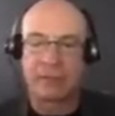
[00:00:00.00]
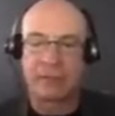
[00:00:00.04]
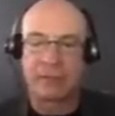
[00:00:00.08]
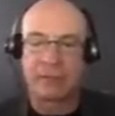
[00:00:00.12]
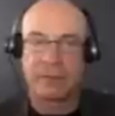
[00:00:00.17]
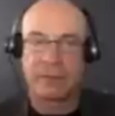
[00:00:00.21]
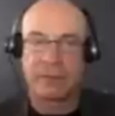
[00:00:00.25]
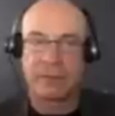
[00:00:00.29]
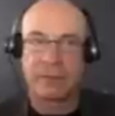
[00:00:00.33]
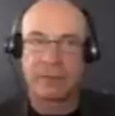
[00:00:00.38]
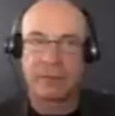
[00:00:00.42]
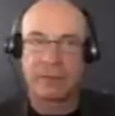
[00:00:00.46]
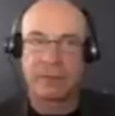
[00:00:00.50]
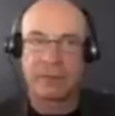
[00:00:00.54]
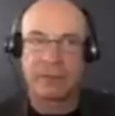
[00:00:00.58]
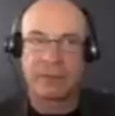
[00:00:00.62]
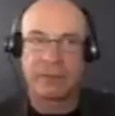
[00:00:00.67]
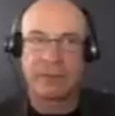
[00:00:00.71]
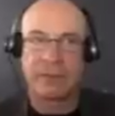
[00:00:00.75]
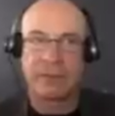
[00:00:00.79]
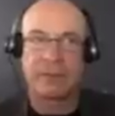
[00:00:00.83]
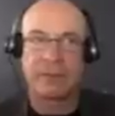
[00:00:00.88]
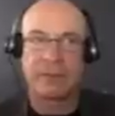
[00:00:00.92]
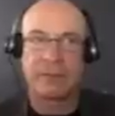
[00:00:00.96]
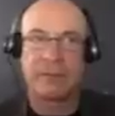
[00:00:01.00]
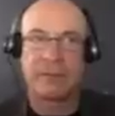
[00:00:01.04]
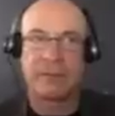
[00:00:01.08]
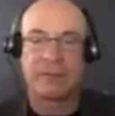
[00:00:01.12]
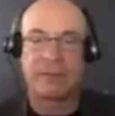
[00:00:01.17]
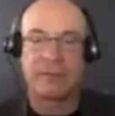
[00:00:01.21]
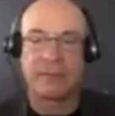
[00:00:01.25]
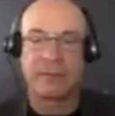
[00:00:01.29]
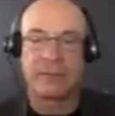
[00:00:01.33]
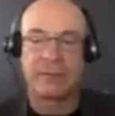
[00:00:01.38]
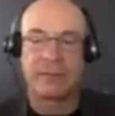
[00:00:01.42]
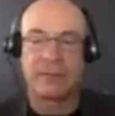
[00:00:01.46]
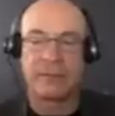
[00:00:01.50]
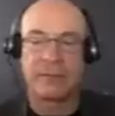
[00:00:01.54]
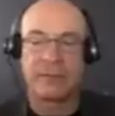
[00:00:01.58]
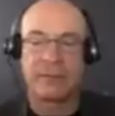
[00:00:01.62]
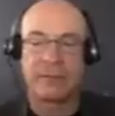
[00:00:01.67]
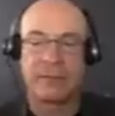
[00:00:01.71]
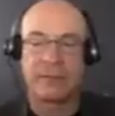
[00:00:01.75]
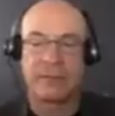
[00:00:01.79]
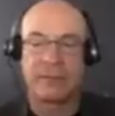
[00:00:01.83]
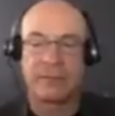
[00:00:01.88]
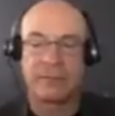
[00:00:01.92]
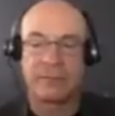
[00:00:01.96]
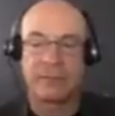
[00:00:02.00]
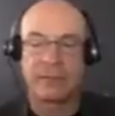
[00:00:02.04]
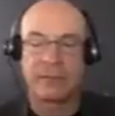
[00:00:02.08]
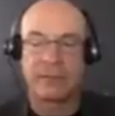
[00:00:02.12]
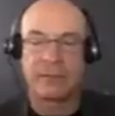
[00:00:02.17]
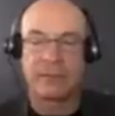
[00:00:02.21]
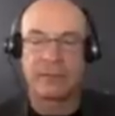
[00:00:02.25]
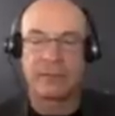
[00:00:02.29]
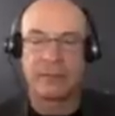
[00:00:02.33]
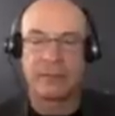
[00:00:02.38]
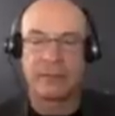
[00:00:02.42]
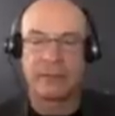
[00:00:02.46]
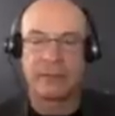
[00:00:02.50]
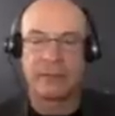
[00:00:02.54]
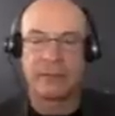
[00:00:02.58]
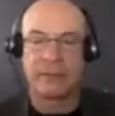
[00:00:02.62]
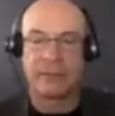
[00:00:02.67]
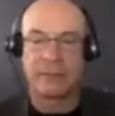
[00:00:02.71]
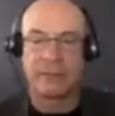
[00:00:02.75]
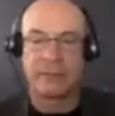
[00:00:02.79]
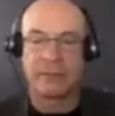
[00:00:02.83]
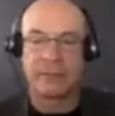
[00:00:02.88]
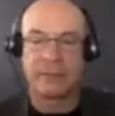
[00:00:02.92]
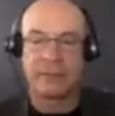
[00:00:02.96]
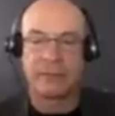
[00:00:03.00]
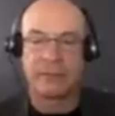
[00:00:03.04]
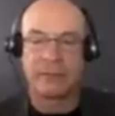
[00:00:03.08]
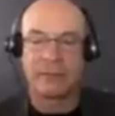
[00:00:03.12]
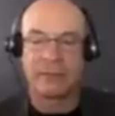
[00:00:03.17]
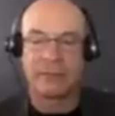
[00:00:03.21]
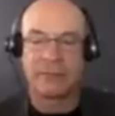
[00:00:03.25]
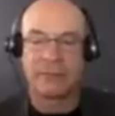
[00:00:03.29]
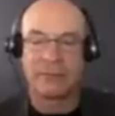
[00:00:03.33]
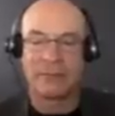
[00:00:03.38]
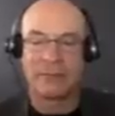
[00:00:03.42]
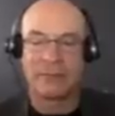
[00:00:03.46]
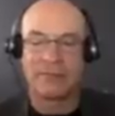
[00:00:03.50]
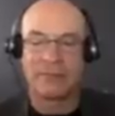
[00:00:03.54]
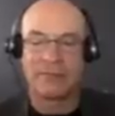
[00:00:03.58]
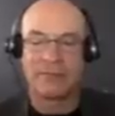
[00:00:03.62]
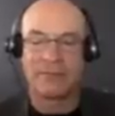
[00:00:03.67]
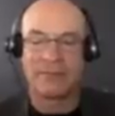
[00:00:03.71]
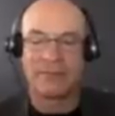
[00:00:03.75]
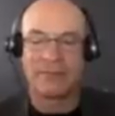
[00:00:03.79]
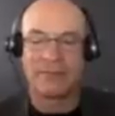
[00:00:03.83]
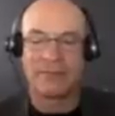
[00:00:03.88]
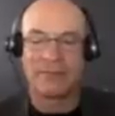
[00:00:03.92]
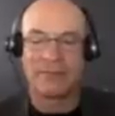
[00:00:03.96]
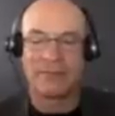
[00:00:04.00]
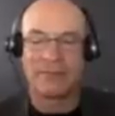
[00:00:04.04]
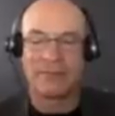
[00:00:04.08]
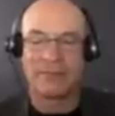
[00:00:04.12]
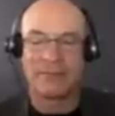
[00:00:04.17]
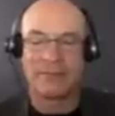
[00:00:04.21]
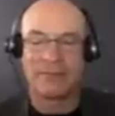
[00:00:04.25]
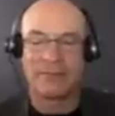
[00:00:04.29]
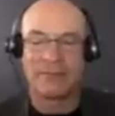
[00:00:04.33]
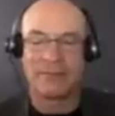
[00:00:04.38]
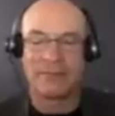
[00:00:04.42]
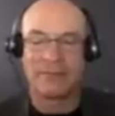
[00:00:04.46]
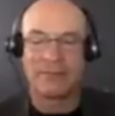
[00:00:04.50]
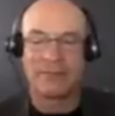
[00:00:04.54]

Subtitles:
[no speech]